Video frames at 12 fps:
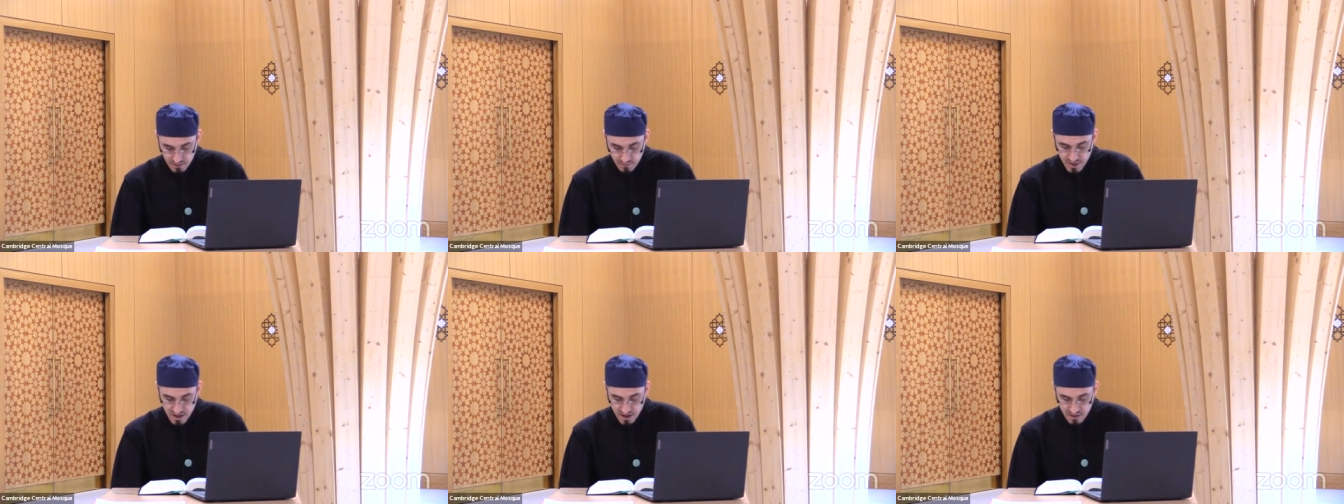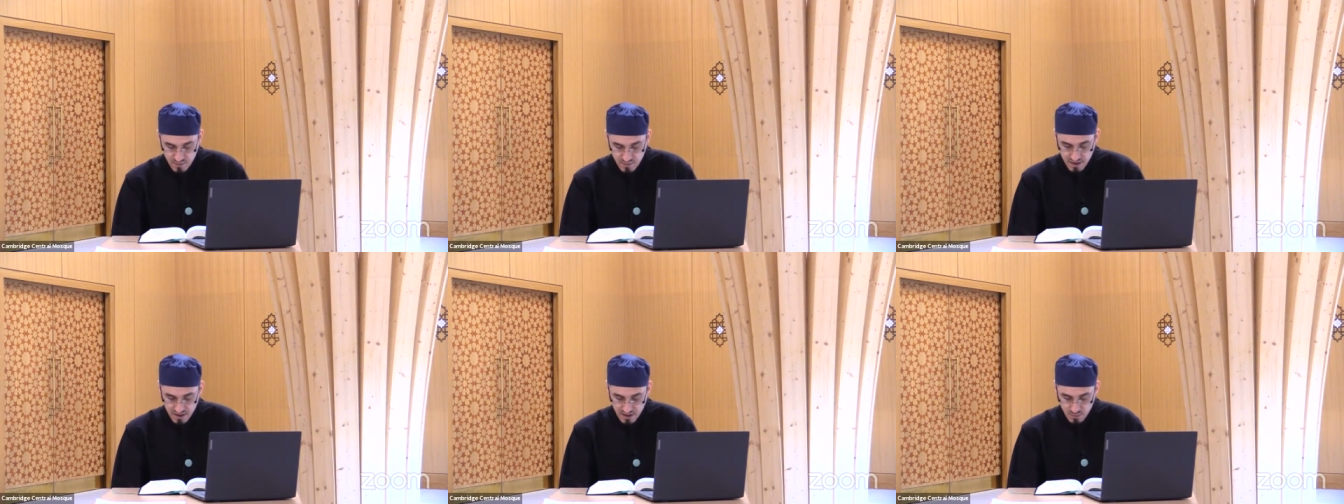We are
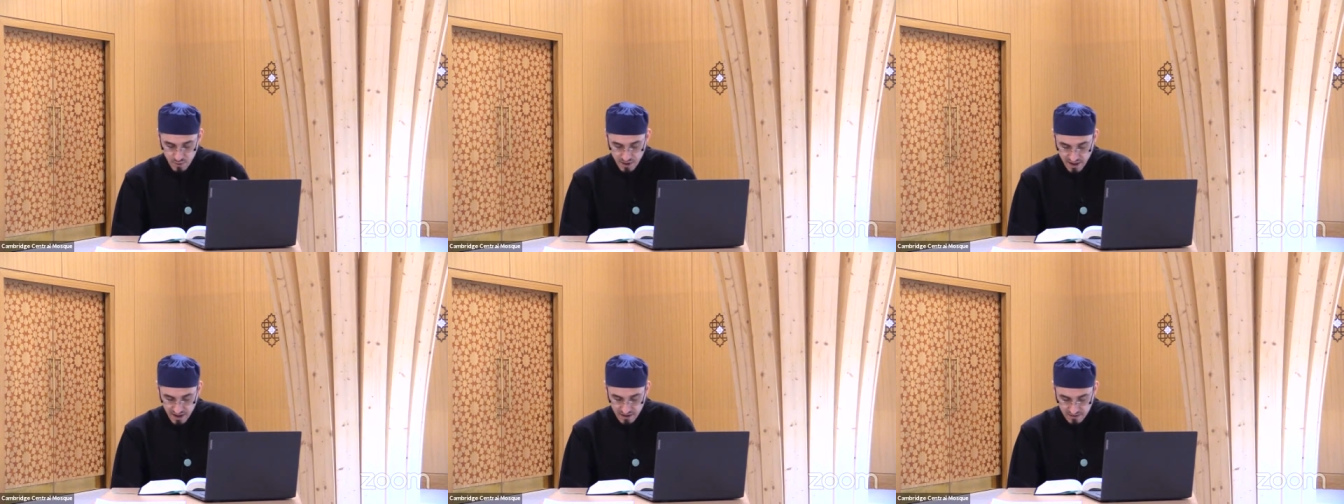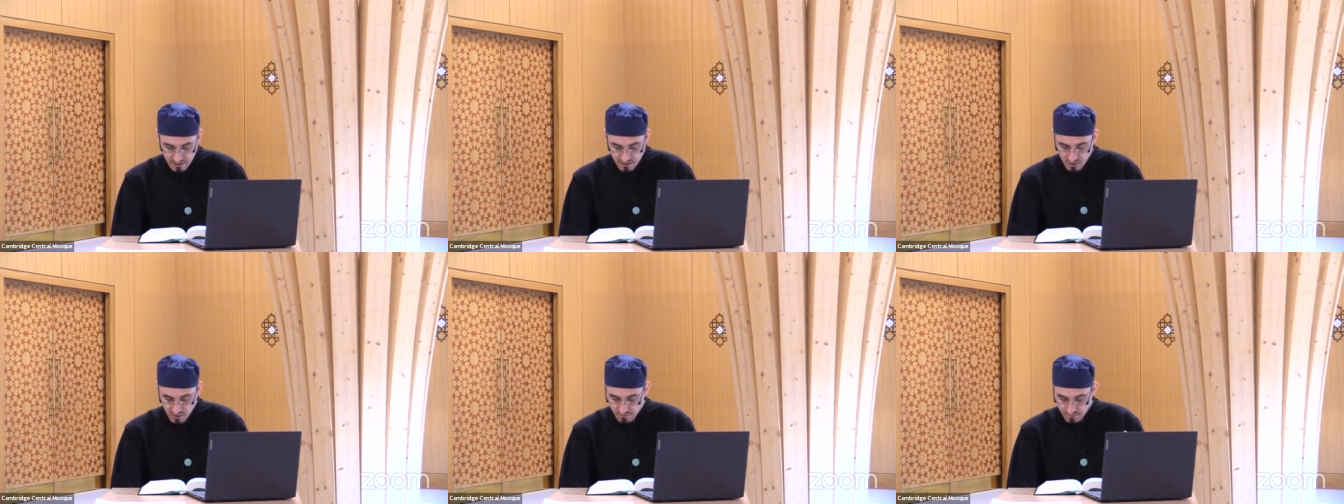well aware
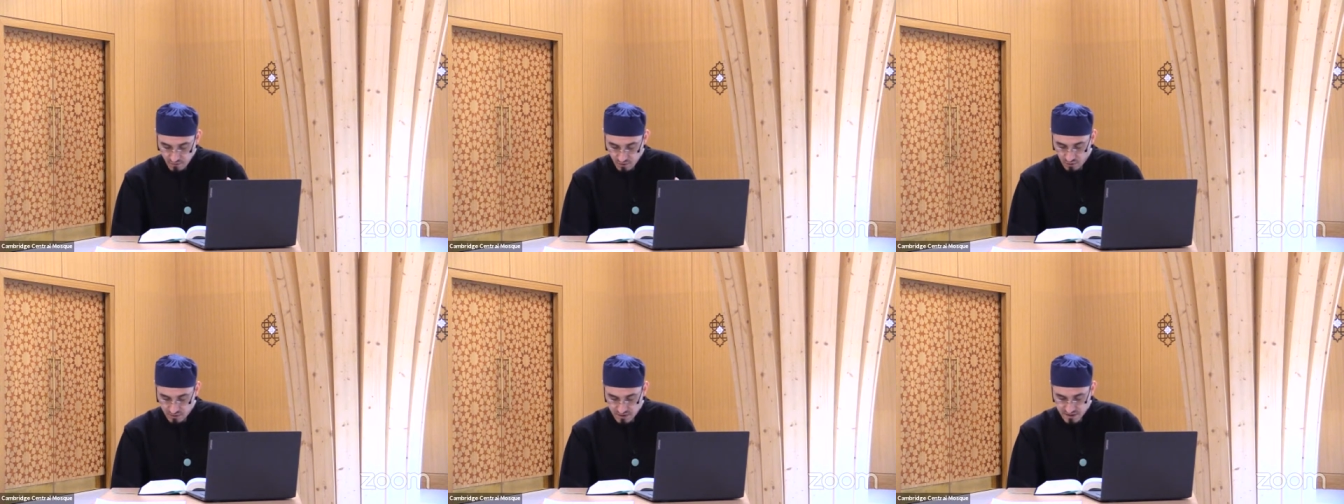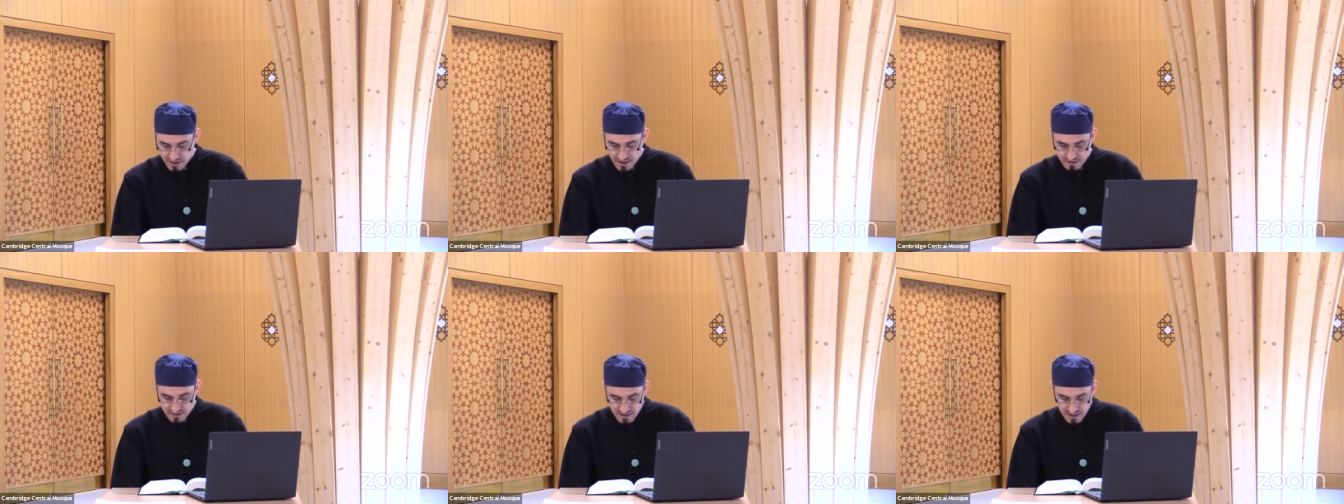of all the
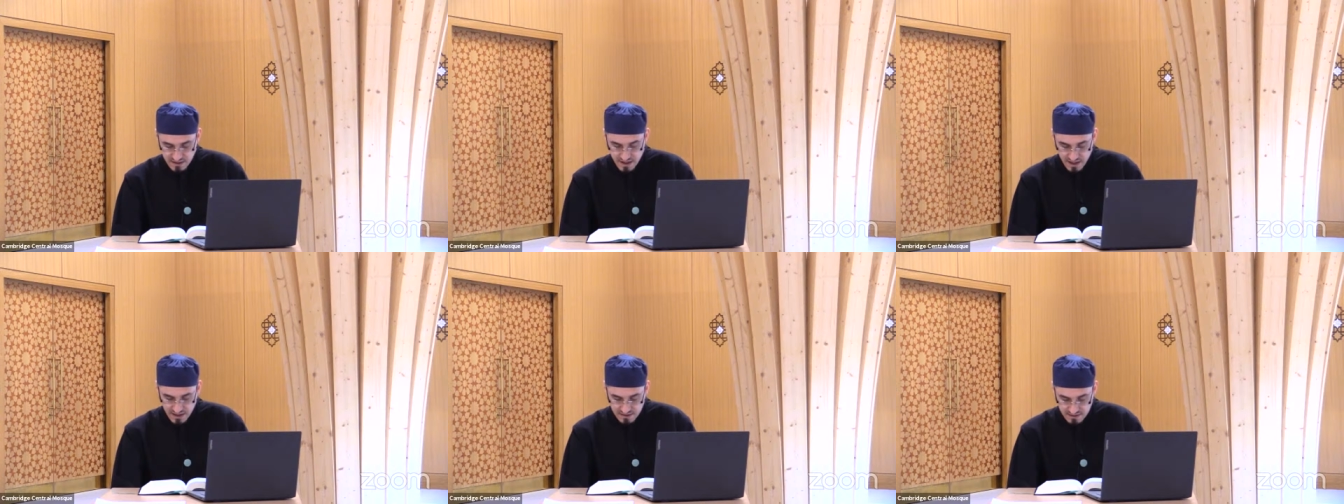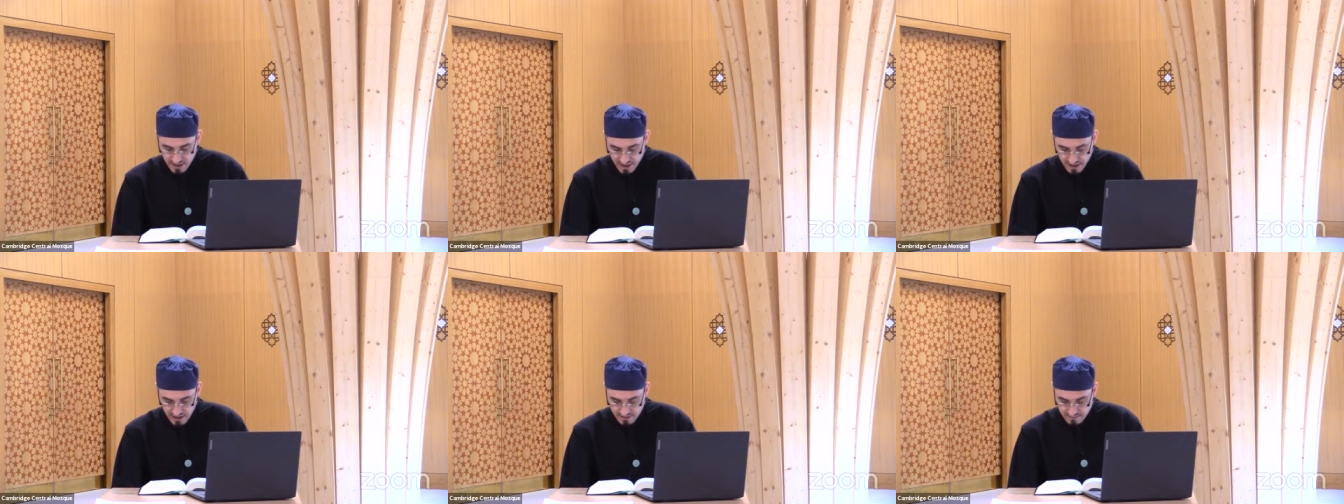things that they
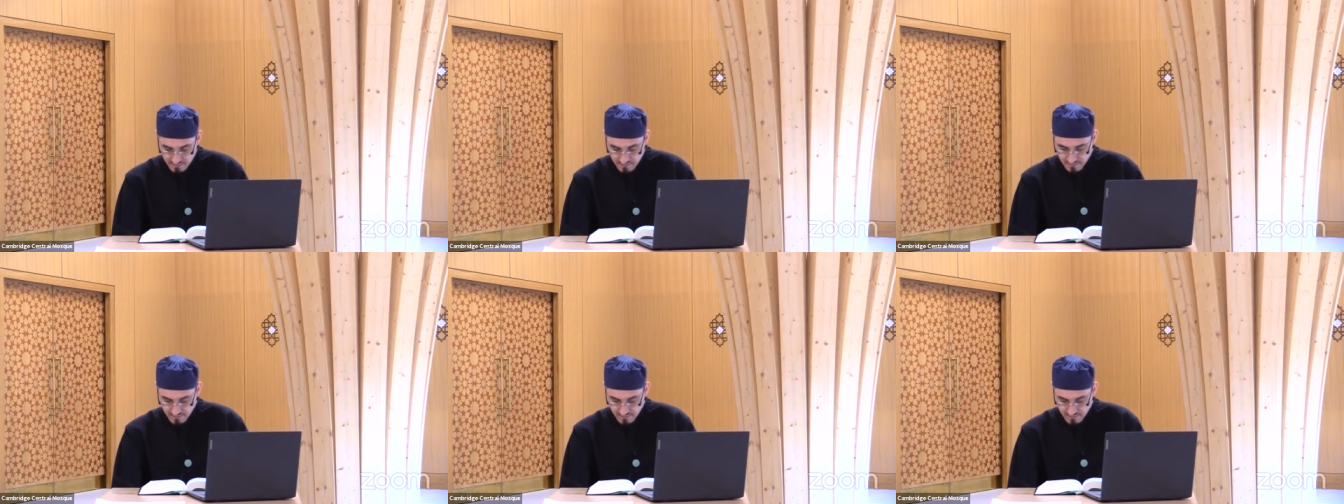say.